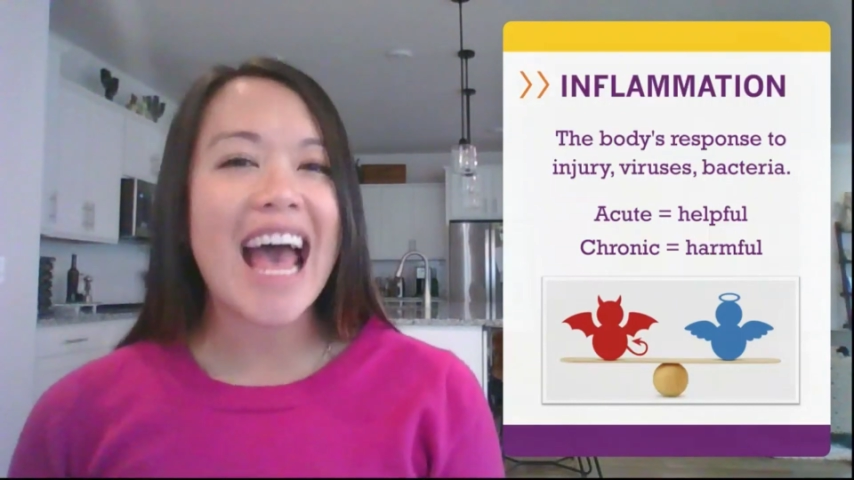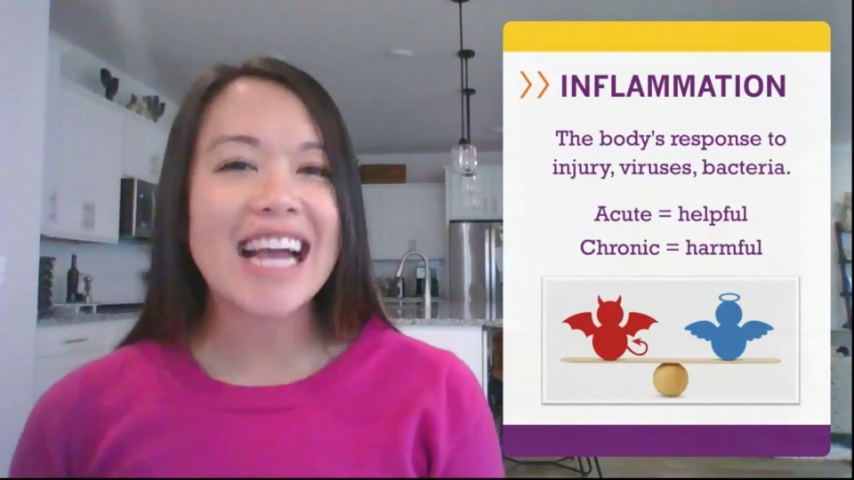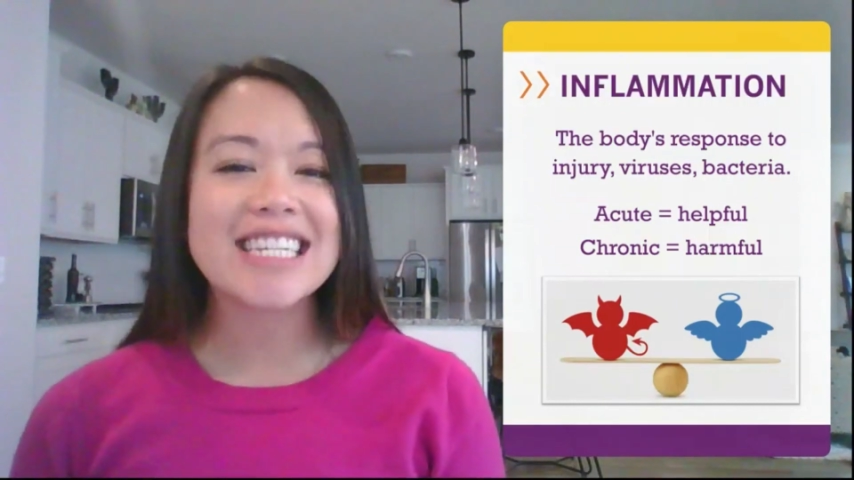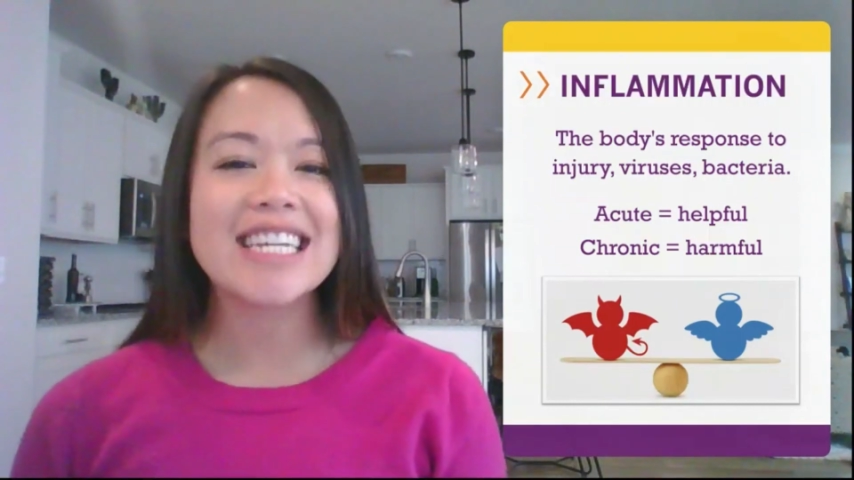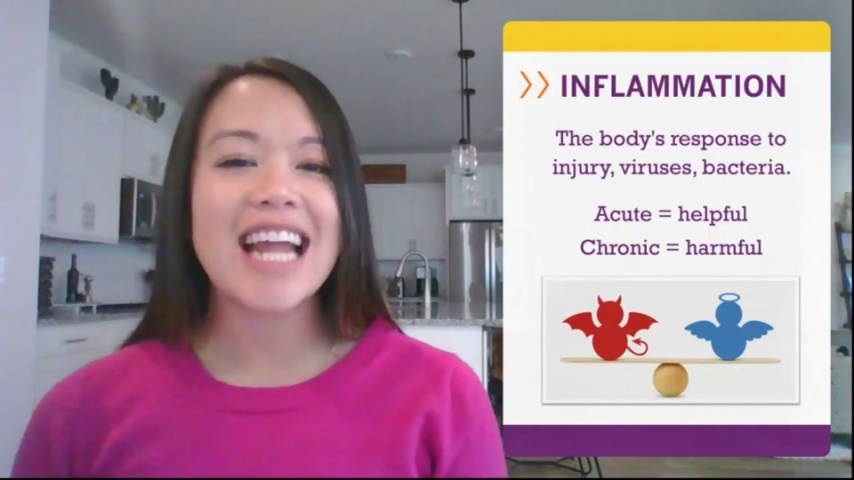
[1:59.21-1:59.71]

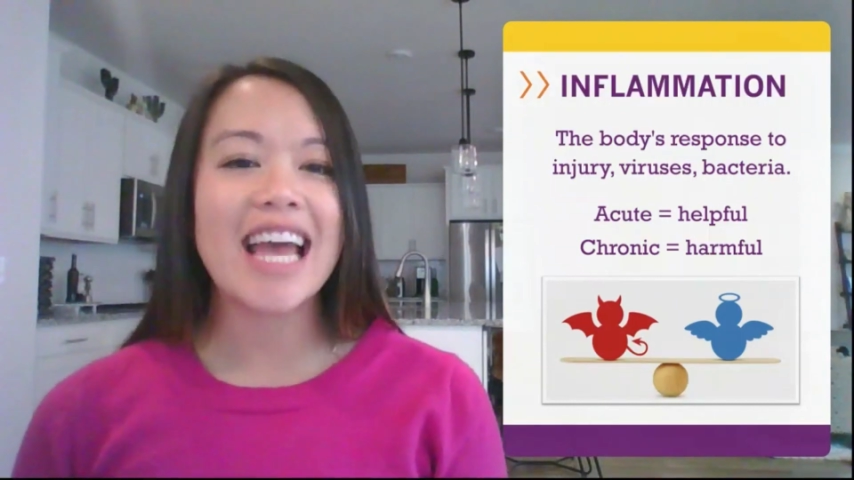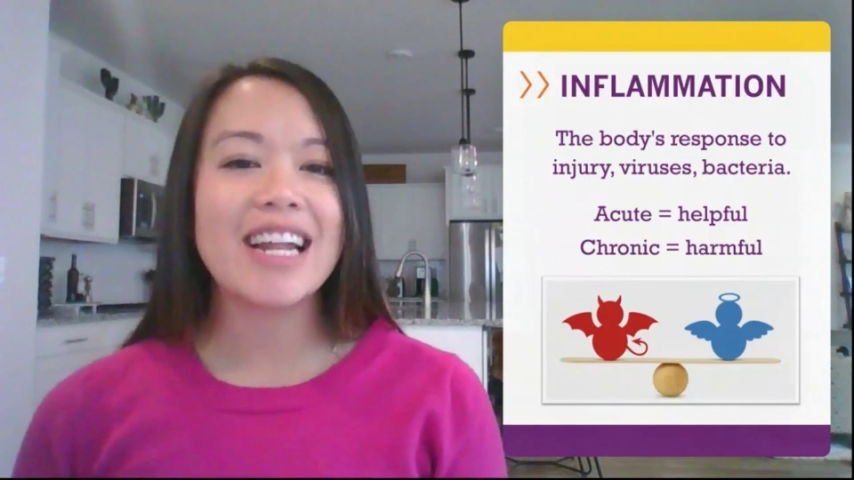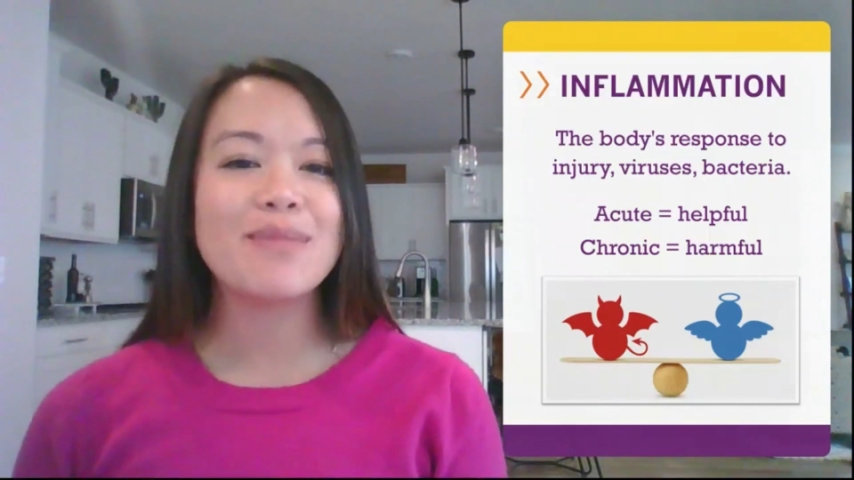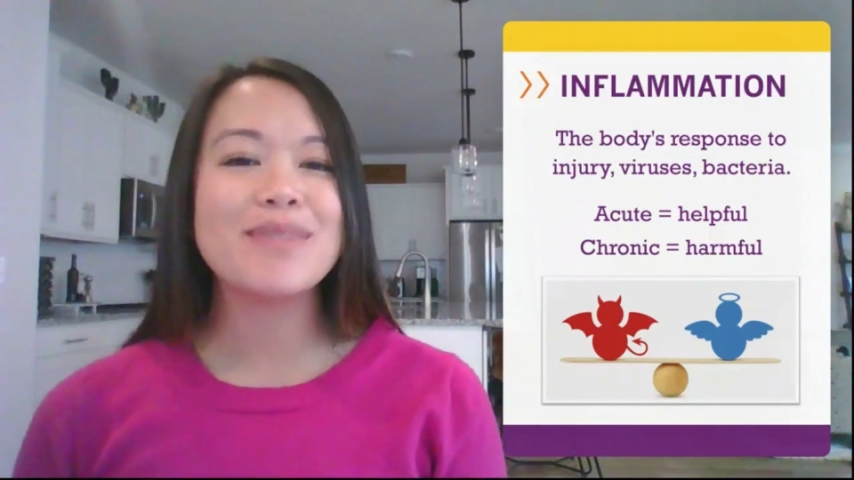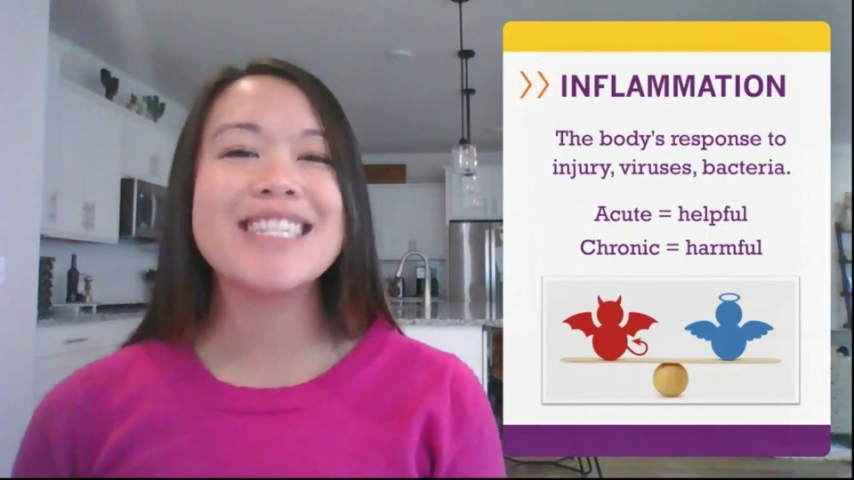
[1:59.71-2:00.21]
action
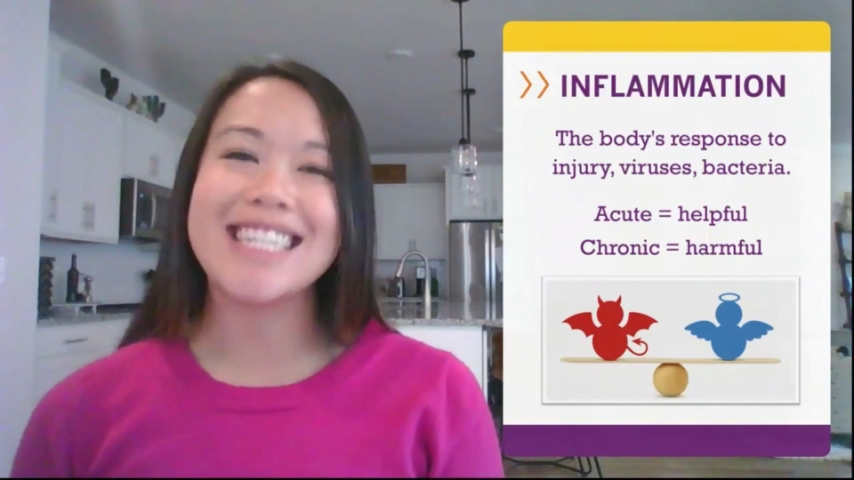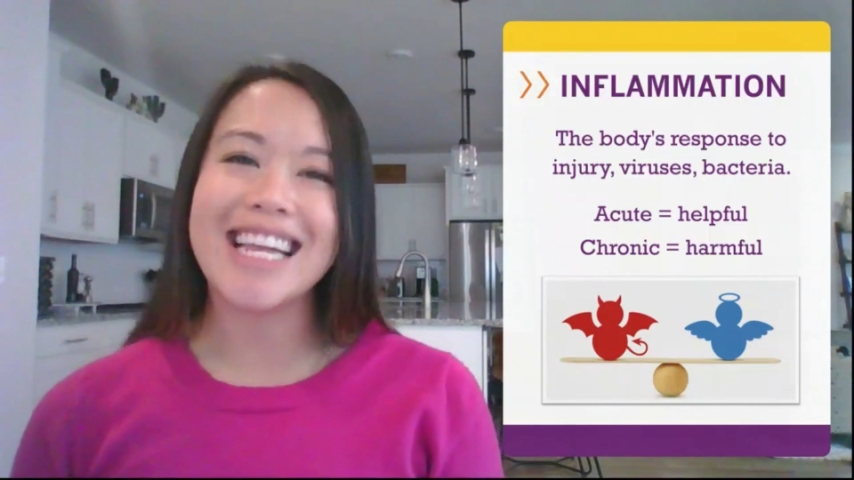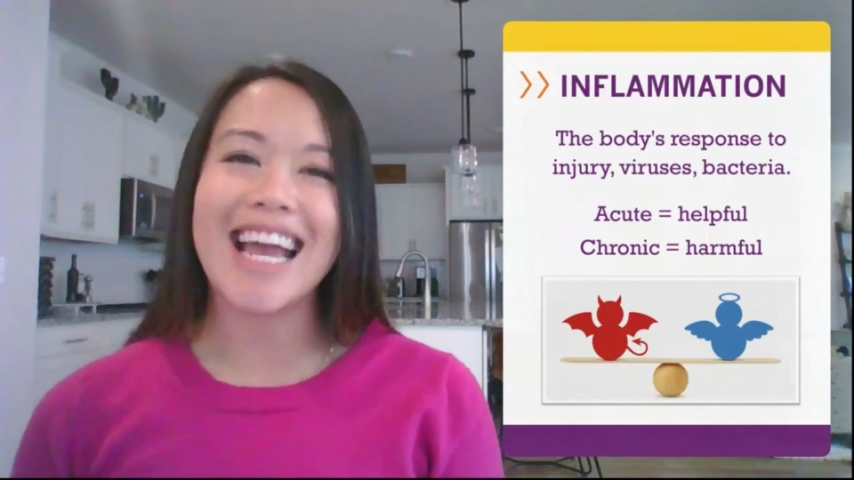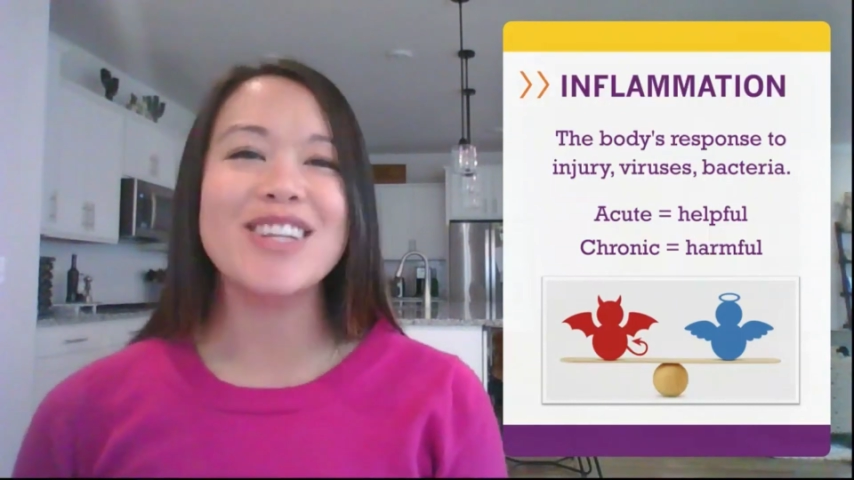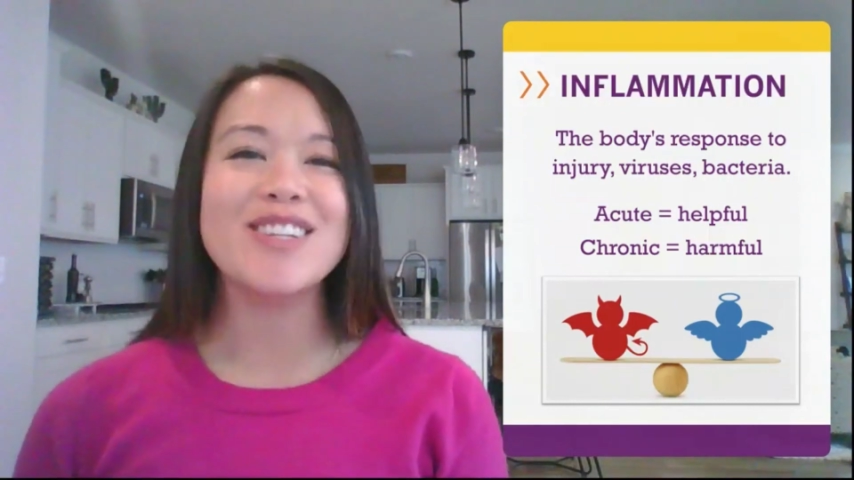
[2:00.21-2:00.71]
items to
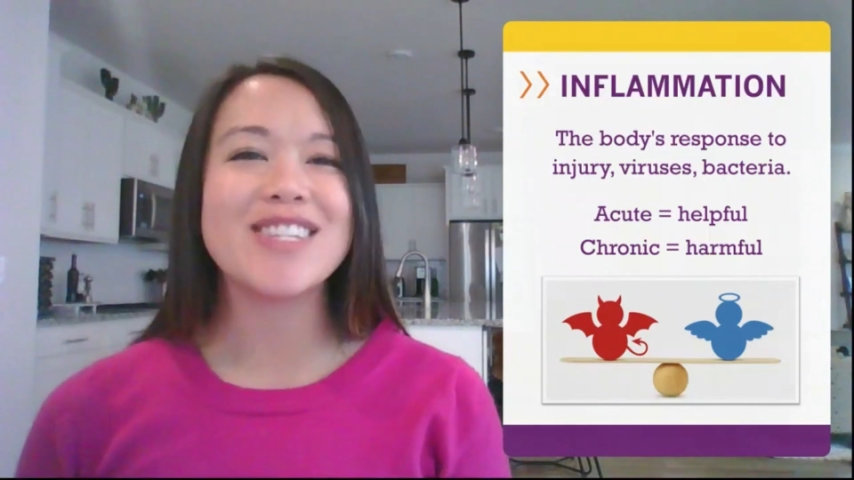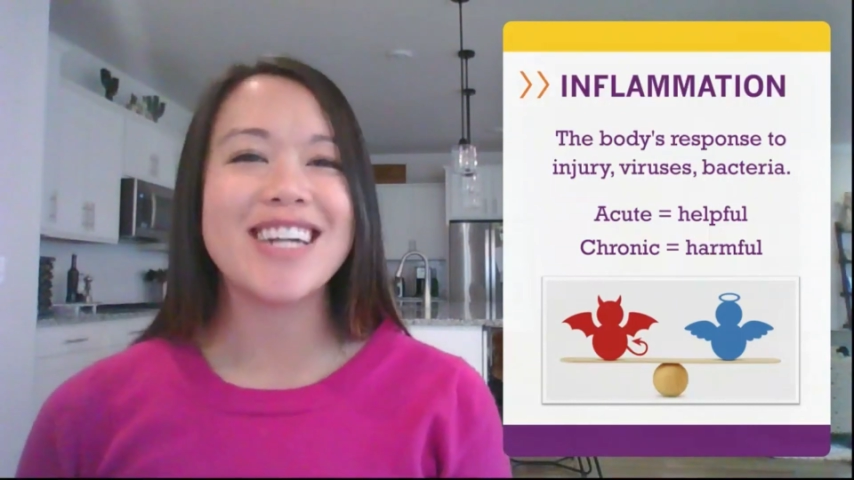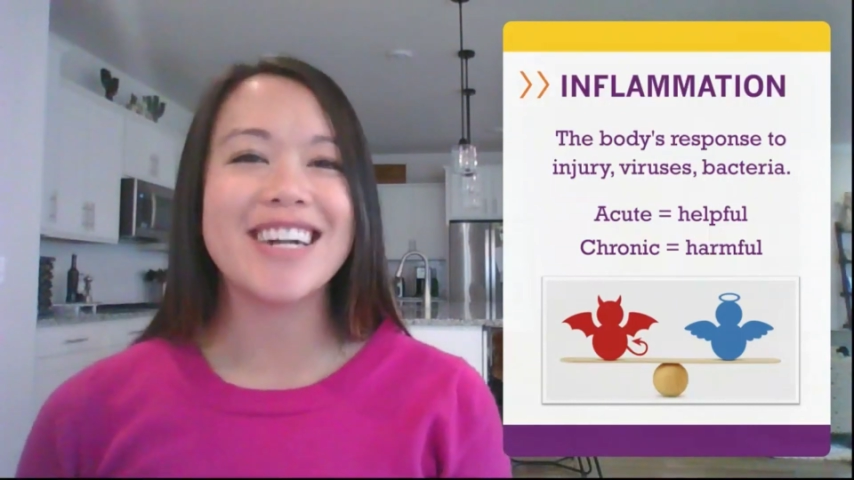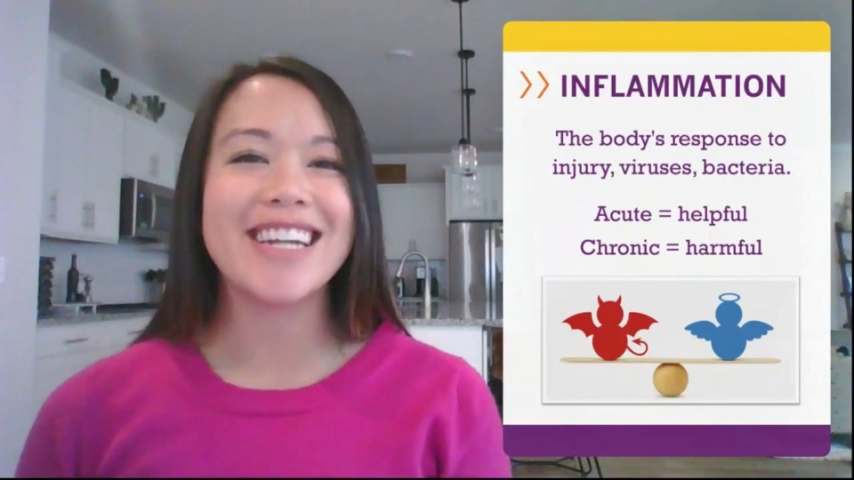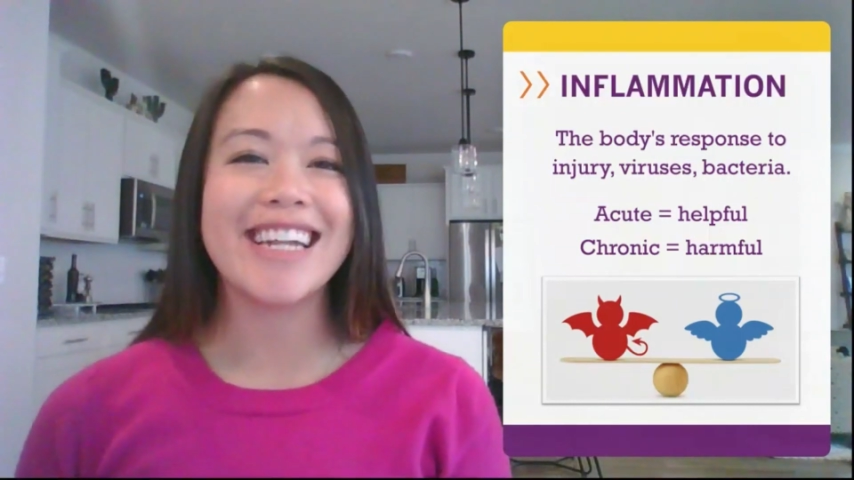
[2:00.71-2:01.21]
get you
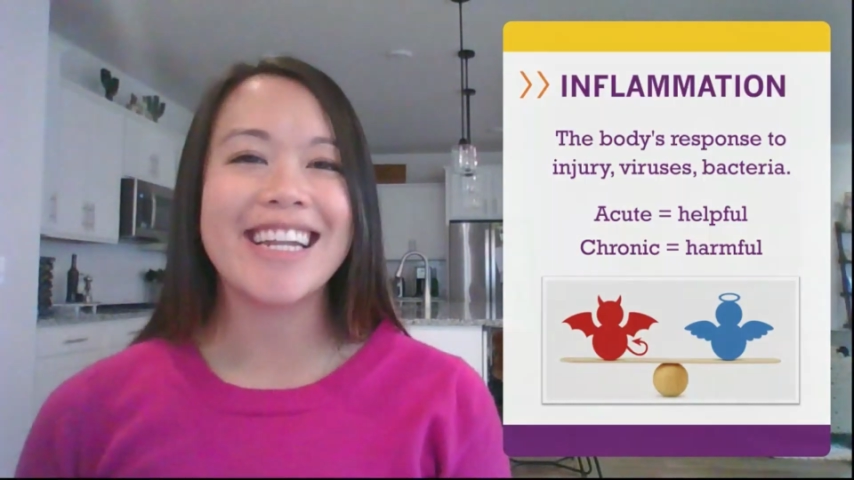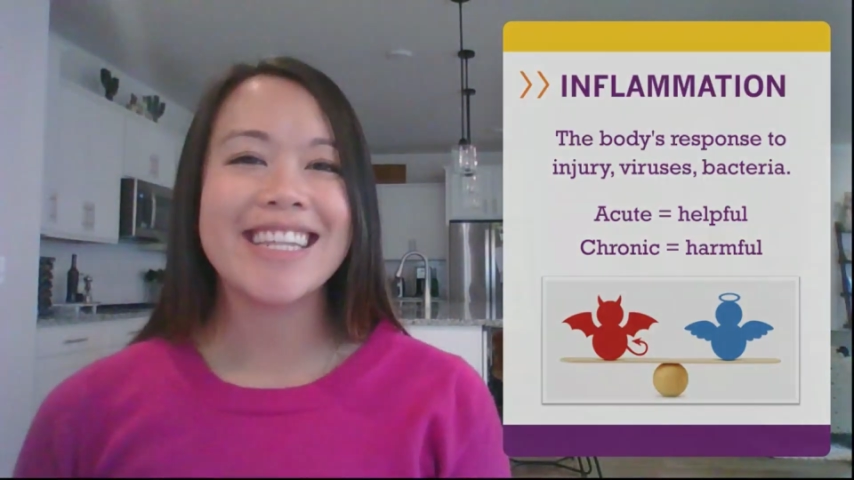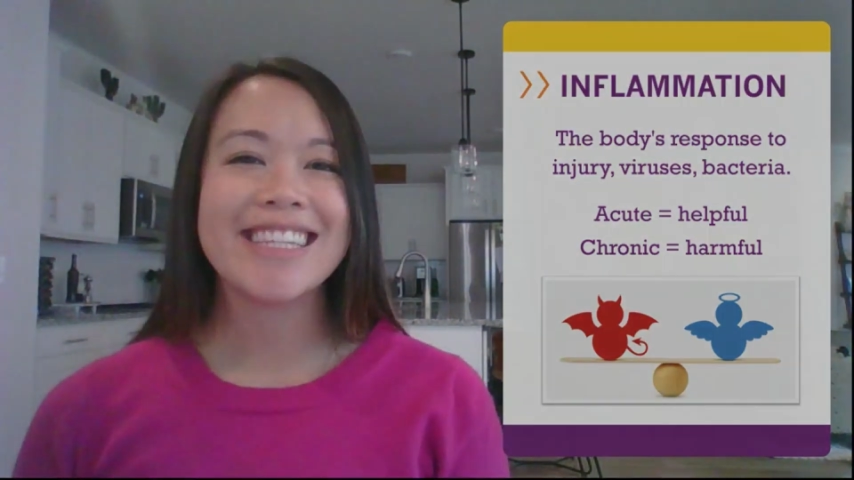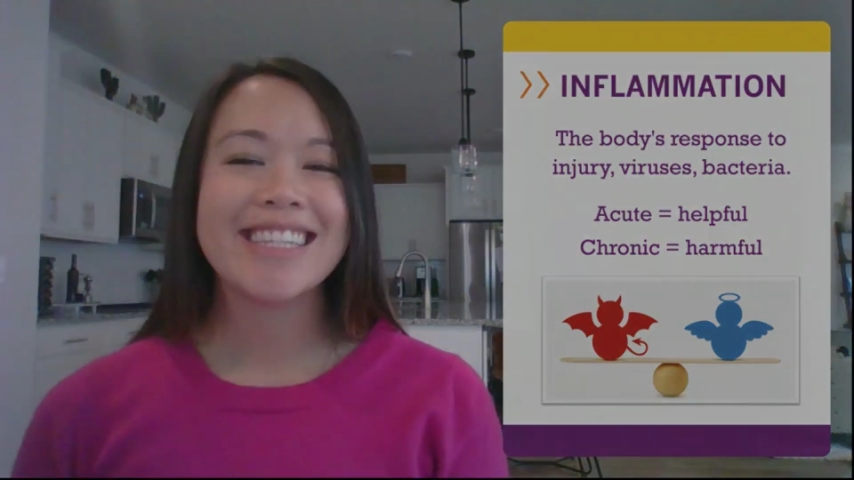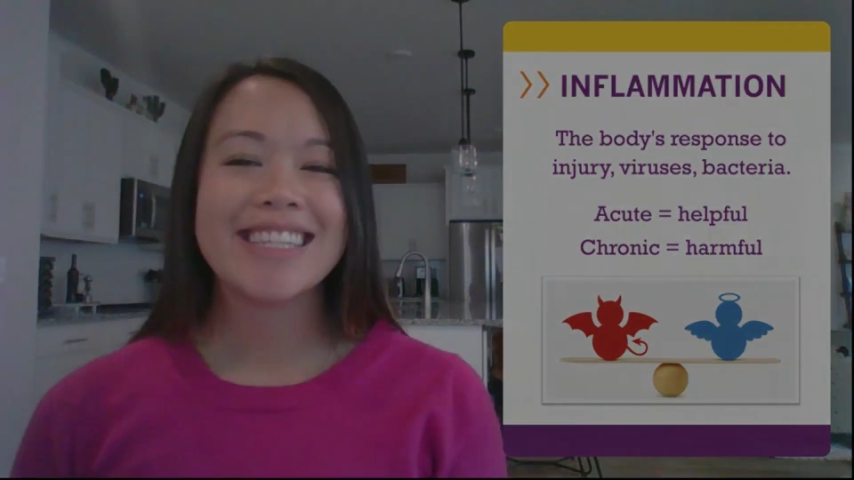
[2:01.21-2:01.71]
started.